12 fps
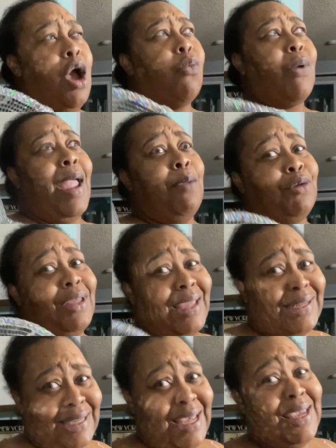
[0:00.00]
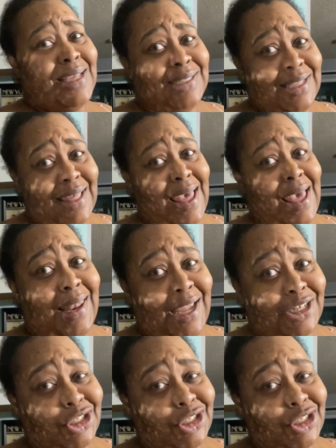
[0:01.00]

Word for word: were able to get tickets to the A